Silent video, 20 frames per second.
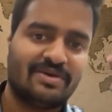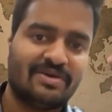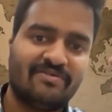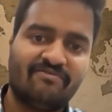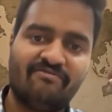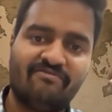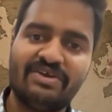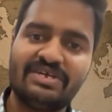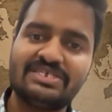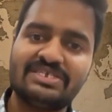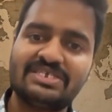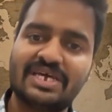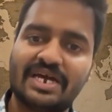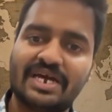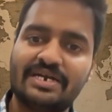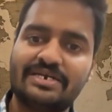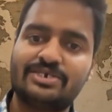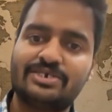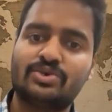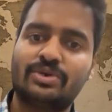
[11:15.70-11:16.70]

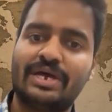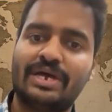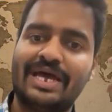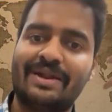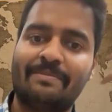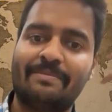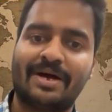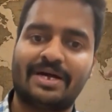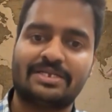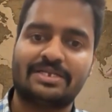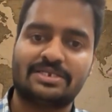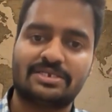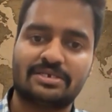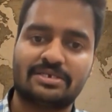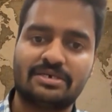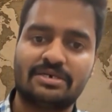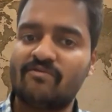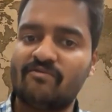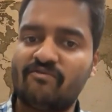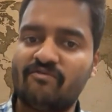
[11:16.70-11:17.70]
Finsight should help
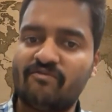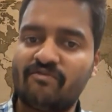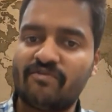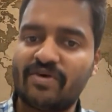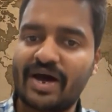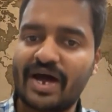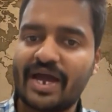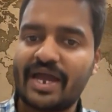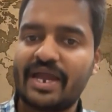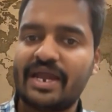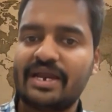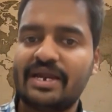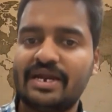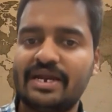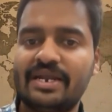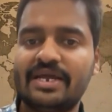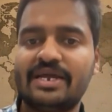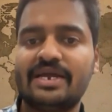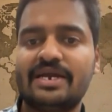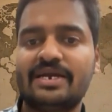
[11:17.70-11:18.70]
answer why
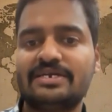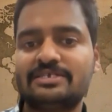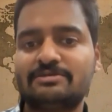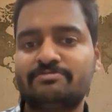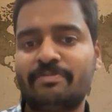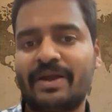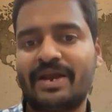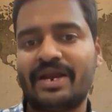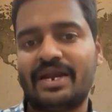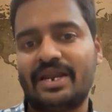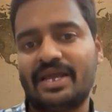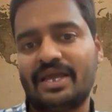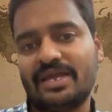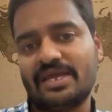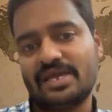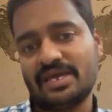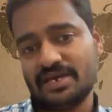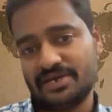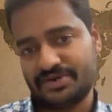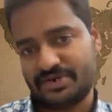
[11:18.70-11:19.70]
did spending
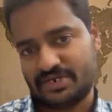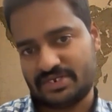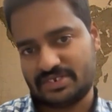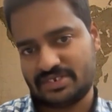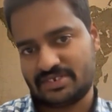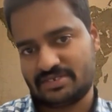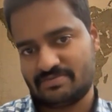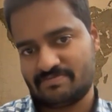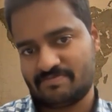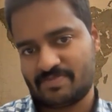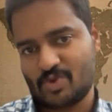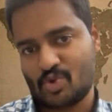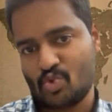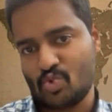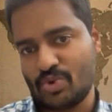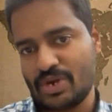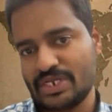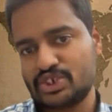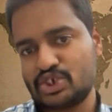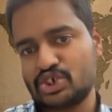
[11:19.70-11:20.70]
increase?
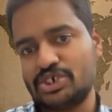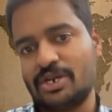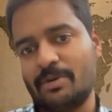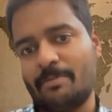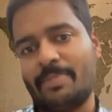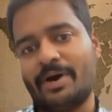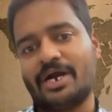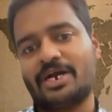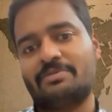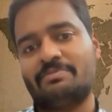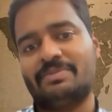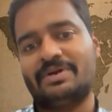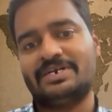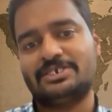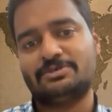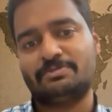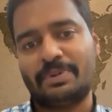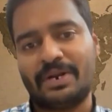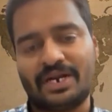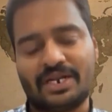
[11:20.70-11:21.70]
Which department
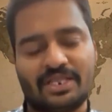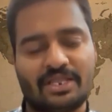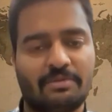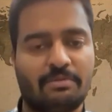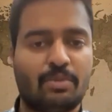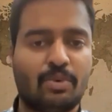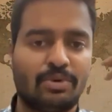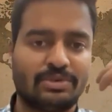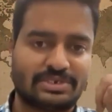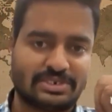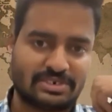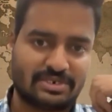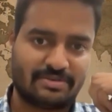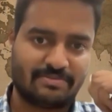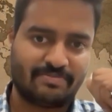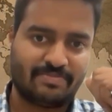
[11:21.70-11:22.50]
spent the most?